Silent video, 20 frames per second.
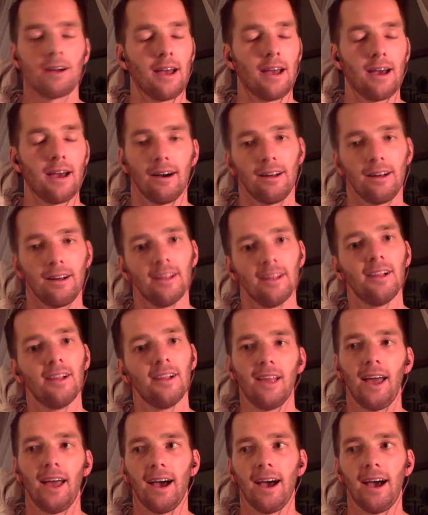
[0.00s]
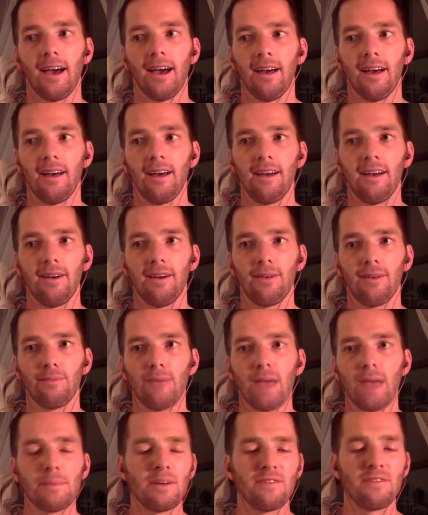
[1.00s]
to hell
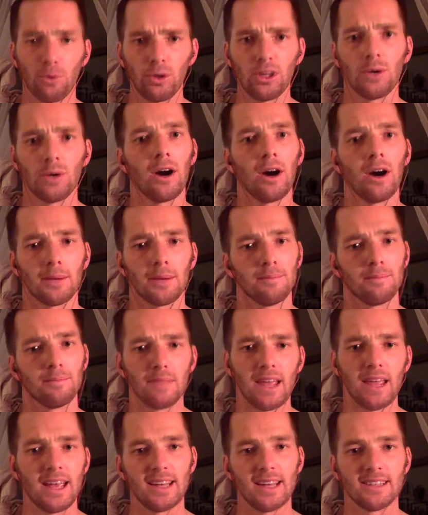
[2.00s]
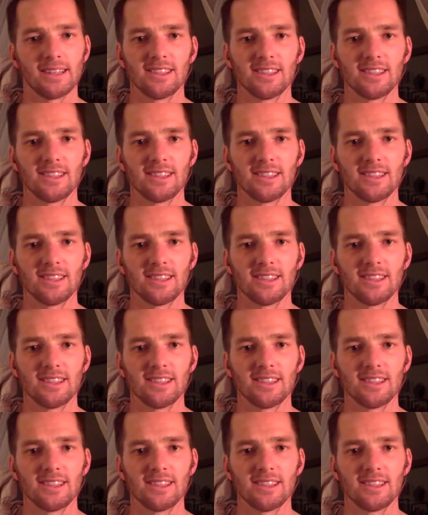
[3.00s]
made me feel really welcome in